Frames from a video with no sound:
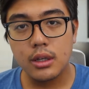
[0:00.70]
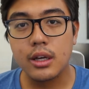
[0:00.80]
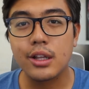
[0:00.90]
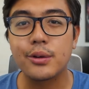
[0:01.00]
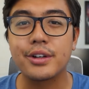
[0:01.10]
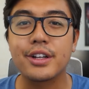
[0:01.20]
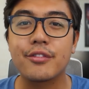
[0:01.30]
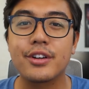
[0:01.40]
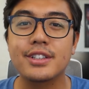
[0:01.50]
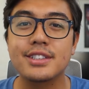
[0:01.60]
Hello internet
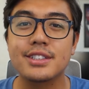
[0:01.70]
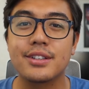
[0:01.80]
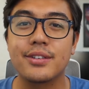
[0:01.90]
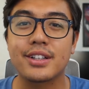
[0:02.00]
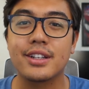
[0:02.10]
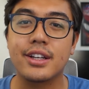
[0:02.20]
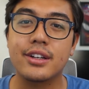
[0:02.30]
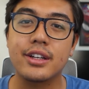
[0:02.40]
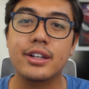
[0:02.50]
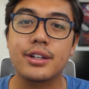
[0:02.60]
friends,
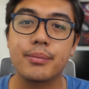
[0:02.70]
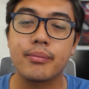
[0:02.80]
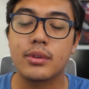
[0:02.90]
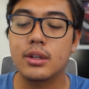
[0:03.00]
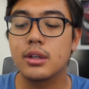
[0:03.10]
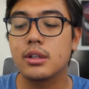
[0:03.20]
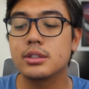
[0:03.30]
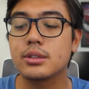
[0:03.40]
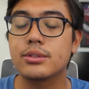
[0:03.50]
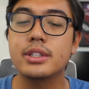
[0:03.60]
Rectinator here.
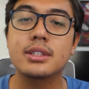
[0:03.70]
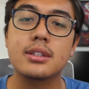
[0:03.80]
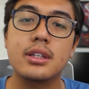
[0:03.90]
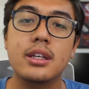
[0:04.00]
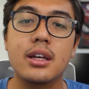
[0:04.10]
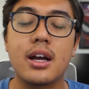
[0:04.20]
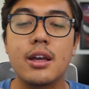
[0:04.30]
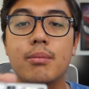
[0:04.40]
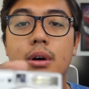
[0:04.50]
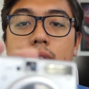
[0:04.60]
So recently,
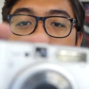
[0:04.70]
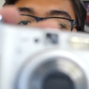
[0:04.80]
I bought